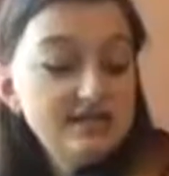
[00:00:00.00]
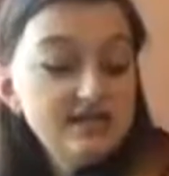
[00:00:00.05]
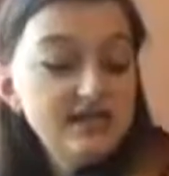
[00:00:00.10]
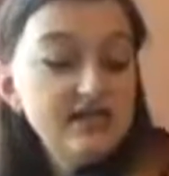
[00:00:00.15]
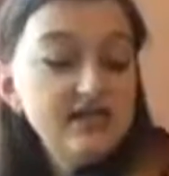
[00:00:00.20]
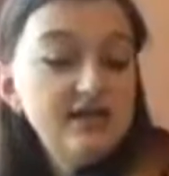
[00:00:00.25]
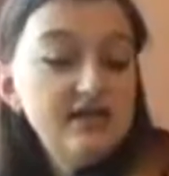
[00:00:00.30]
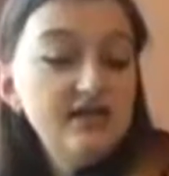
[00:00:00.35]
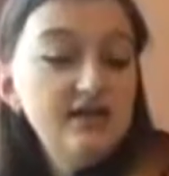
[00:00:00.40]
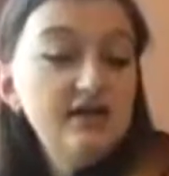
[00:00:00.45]

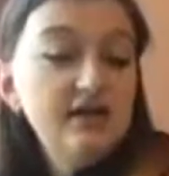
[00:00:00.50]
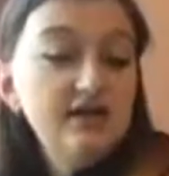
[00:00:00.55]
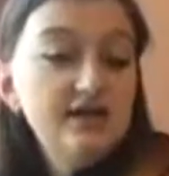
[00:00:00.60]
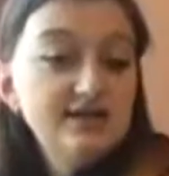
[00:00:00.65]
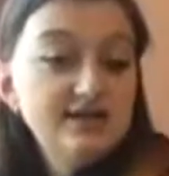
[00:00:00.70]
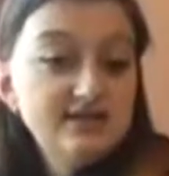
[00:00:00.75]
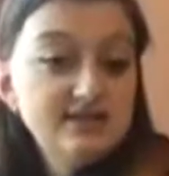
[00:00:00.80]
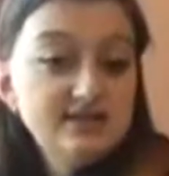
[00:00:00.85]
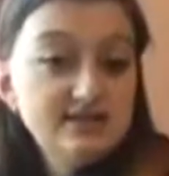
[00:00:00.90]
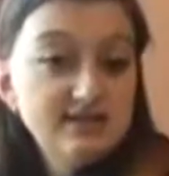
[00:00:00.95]

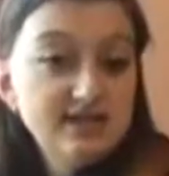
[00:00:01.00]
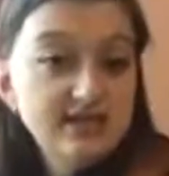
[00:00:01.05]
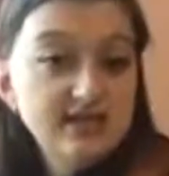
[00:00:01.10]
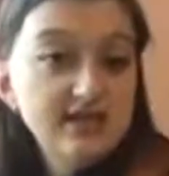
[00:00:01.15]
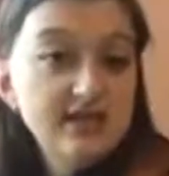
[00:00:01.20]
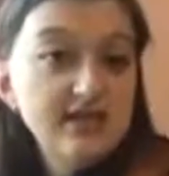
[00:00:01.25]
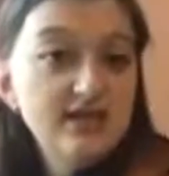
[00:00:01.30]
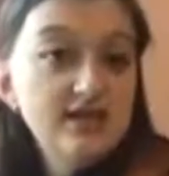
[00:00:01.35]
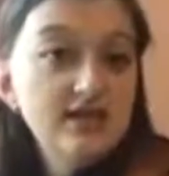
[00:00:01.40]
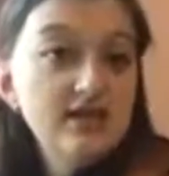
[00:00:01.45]
D,
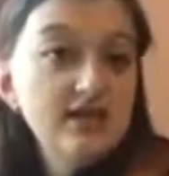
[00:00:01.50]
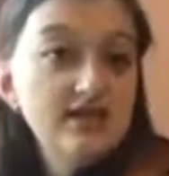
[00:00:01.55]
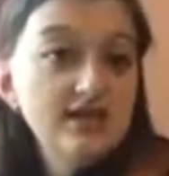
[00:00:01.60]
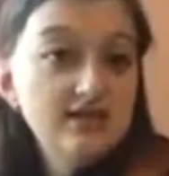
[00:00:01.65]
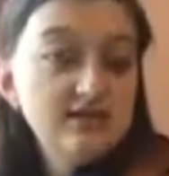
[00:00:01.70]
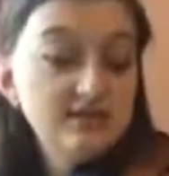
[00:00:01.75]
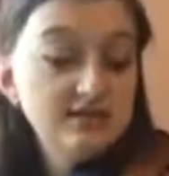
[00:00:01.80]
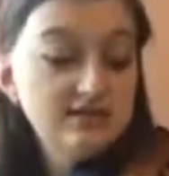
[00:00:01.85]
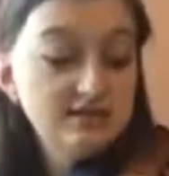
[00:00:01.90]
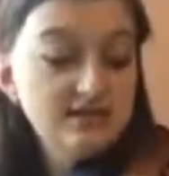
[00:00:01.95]

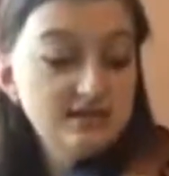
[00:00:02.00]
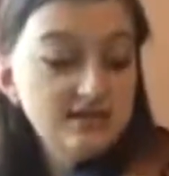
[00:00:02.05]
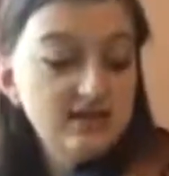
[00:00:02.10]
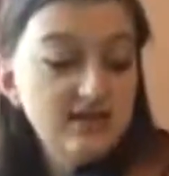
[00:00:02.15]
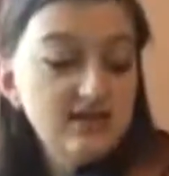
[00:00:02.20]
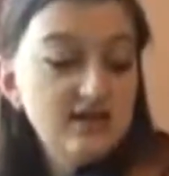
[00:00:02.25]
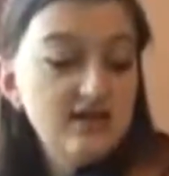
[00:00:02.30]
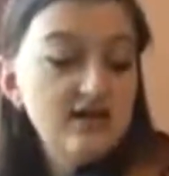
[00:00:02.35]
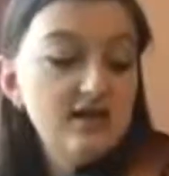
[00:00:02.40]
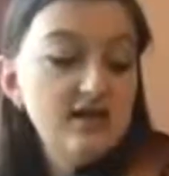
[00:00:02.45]
C,
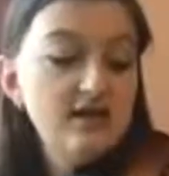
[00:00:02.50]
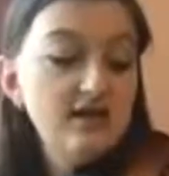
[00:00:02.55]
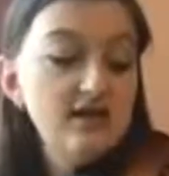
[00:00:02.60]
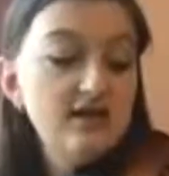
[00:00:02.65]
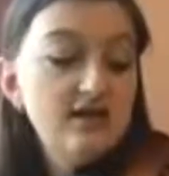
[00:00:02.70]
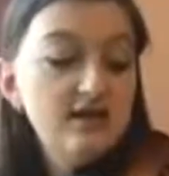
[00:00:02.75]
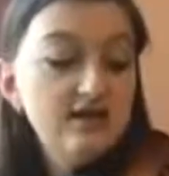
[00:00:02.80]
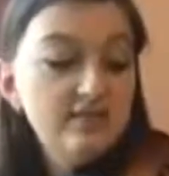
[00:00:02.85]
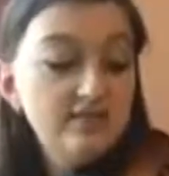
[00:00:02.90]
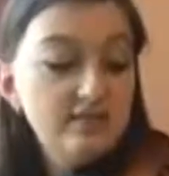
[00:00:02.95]
C,
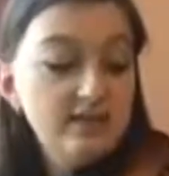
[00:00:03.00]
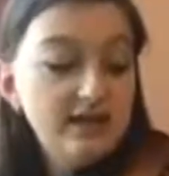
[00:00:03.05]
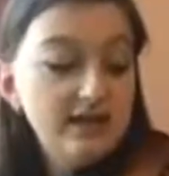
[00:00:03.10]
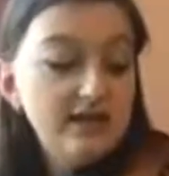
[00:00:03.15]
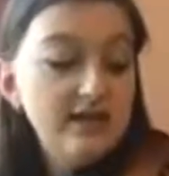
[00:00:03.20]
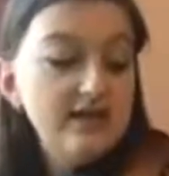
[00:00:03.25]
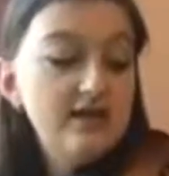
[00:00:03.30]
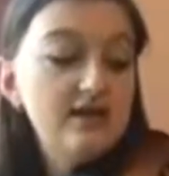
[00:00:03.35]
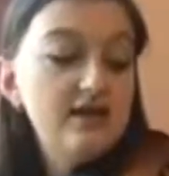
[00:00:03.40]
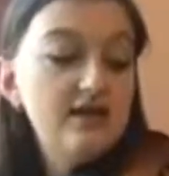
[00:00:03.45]

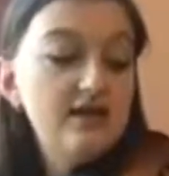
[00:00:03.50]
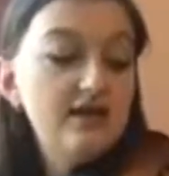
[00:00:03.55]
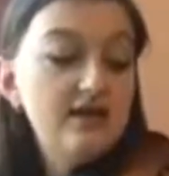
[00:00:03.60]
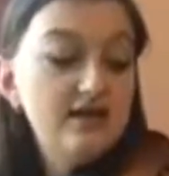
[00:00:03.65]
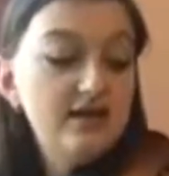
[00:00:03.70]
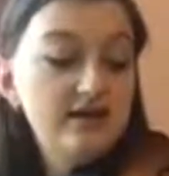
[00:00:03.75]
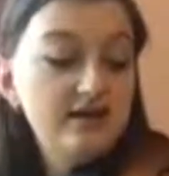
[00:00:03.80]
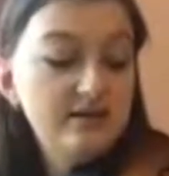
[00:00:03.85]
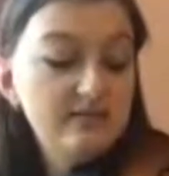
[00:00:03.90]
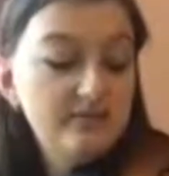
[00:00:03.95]

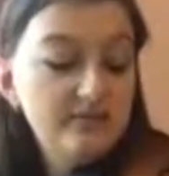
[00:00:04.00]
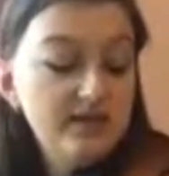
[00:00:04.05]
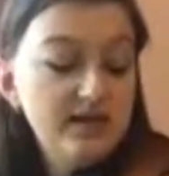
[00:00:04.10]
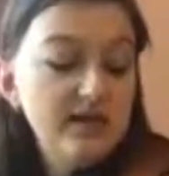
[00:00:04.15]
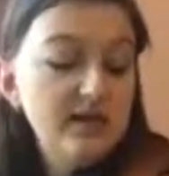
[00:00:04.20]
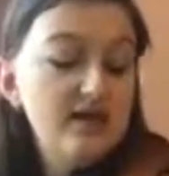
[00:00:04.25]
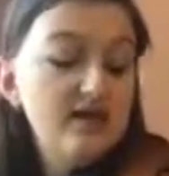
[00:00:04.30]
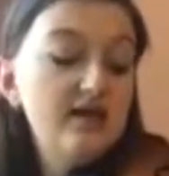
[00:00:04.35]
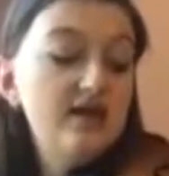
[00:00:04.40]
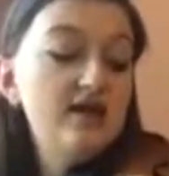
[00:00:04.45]
B,
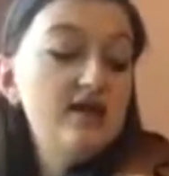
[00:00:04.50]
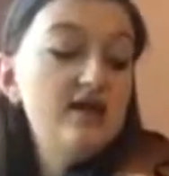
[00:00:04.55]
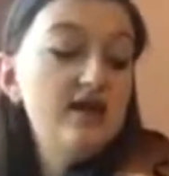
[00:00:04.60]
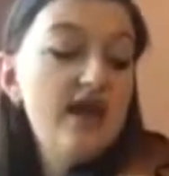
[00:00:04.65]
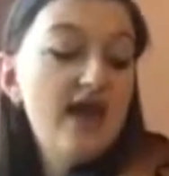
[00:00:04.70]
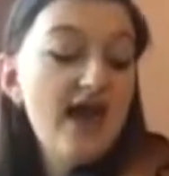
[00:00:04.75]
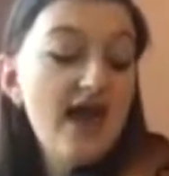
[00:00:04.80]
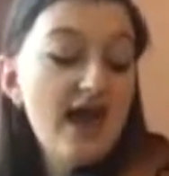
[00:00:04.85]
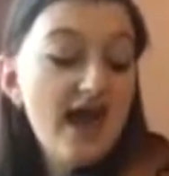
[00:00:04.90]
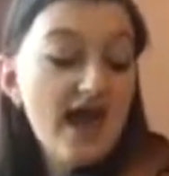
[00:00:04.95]

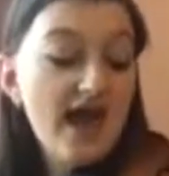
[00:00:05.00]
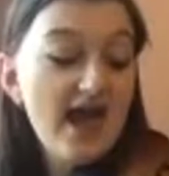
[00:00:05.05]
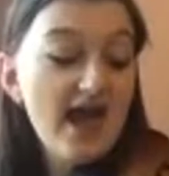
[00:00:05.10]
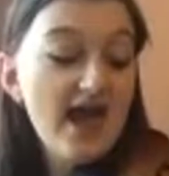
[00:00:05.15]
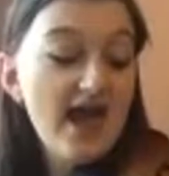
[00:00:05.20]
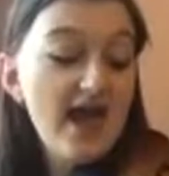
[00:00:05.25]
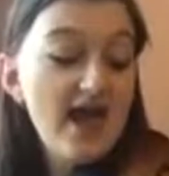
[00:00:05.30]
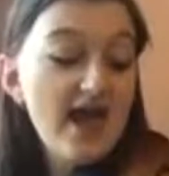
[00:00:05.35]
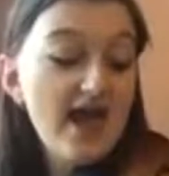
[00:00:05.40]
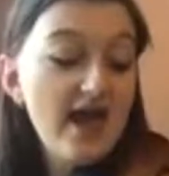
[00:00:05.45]
B,
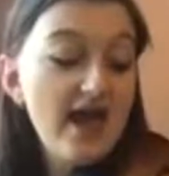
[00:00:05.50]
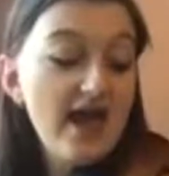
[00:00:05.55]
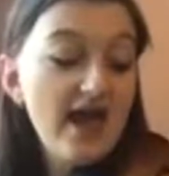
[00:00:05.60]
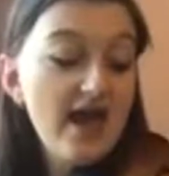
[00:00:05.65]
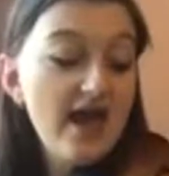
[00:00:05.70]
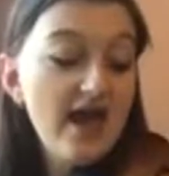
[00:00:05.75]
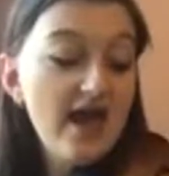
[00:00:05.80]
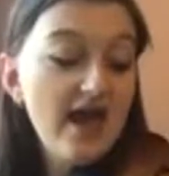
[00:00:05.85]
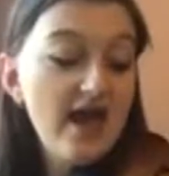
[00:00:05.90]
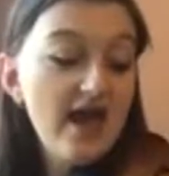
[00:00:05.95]

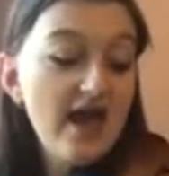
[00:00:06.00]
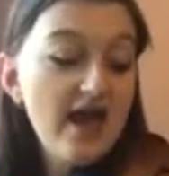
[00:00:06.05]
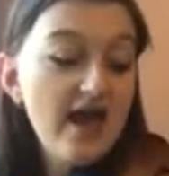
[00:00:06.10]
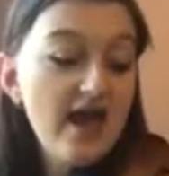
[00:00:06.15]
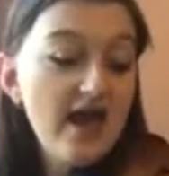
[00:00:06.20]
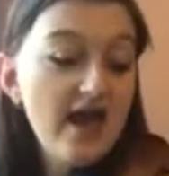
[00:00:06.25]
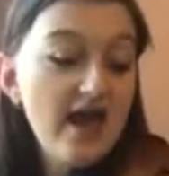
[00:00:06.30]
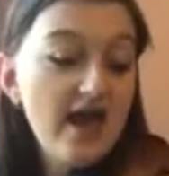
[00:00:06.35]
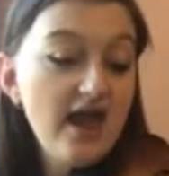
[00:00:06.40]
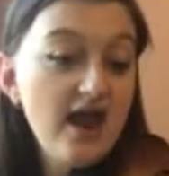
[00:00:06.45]

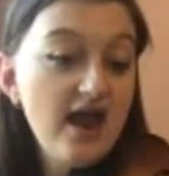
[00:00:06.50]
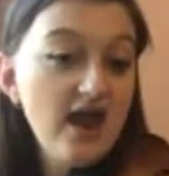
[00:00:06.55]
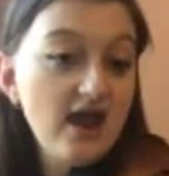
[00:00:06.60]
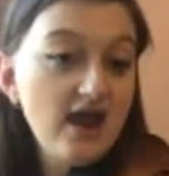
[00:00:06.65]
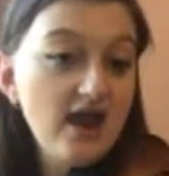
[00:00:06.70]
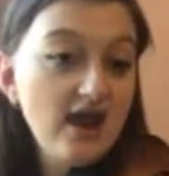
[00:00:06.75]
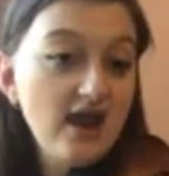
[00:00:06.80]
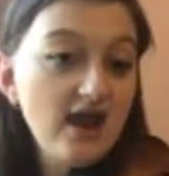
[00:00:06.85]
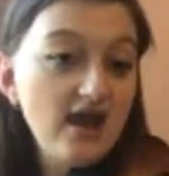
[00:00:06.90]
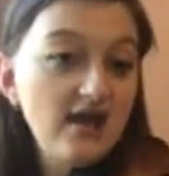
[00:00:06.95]
A.
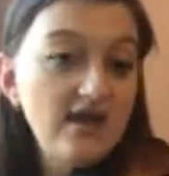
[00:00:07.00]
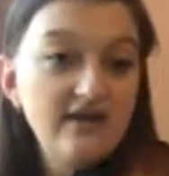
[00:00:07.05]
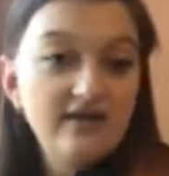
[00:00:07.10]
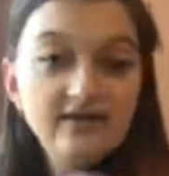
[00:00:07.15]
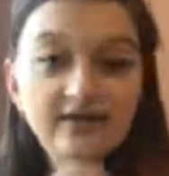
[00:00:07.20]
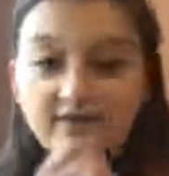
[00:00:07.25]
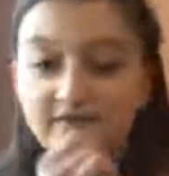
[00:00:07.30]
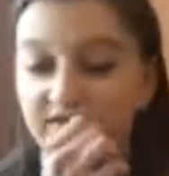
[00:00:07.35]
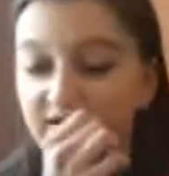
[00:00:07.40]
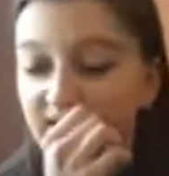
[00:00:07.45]

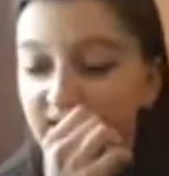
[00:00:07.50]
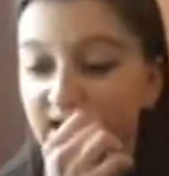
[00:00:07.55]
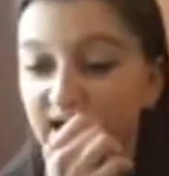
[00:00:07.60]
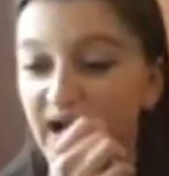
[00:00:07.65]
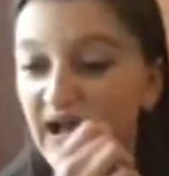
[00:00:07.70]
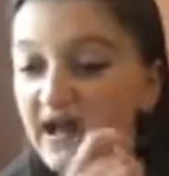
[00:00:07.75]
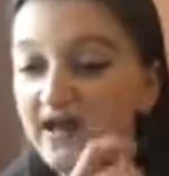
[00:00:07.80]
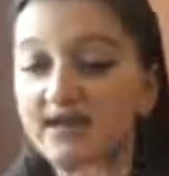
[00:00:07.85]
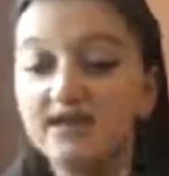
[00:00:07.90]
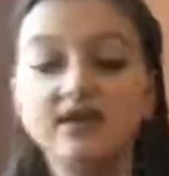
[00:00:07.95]
Very
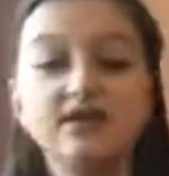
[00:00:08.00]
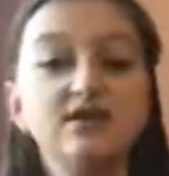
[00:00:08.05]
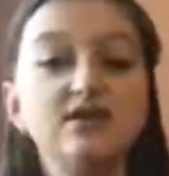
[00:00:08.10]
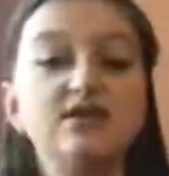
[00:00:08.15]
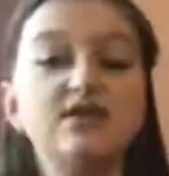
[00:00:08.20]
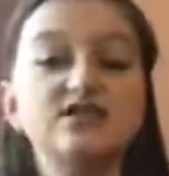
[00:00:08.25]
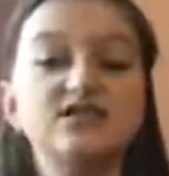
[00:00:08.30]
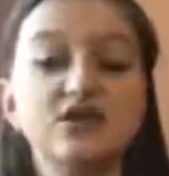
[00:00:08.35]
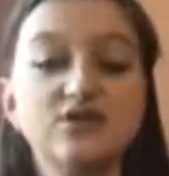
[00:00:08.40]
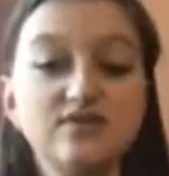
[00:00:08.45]
good.
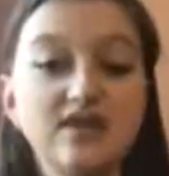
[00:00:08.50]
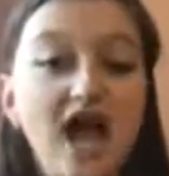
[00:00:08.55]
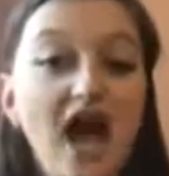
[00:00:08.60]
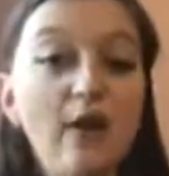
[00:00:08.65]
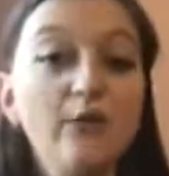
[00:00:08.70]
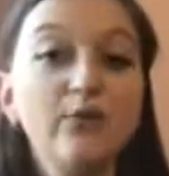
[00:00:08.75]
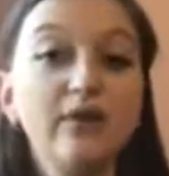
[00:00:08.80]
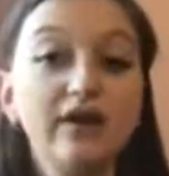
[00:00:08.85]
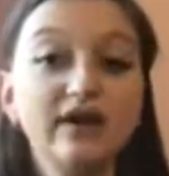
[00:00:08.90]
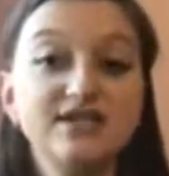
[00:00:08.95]
So
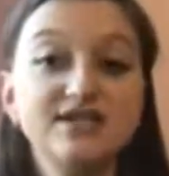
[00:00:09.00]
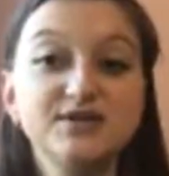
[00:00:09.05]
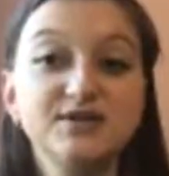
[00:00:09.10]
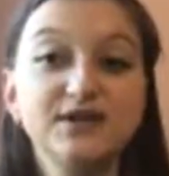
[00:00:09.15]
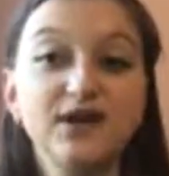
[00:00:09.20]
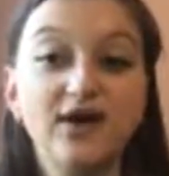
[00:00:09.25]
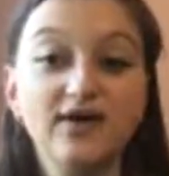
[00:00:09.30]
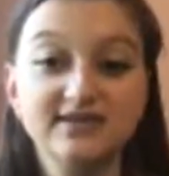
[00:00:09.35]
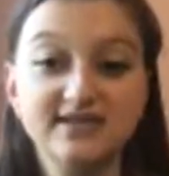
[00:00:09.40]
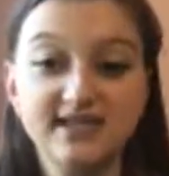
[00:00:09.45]
now we're going to do
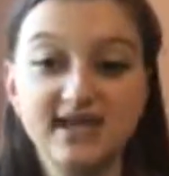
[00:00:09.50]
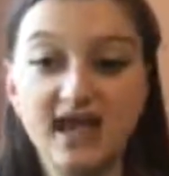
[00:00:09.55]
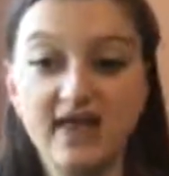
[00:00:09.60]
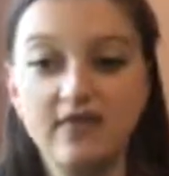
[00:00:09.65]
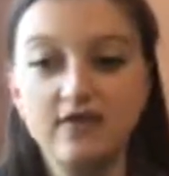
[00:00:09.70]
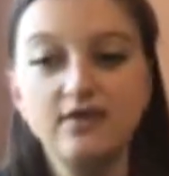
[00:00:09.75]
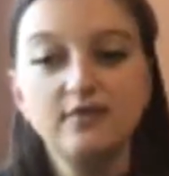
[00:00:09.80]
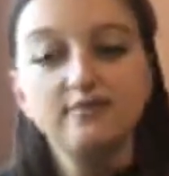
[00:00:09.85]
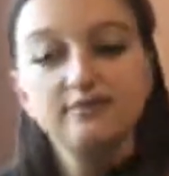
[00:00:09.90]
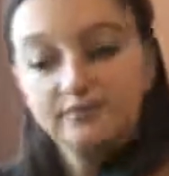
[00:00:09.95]
it all
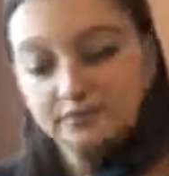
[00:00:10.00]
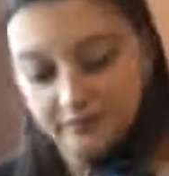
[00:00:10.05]
together.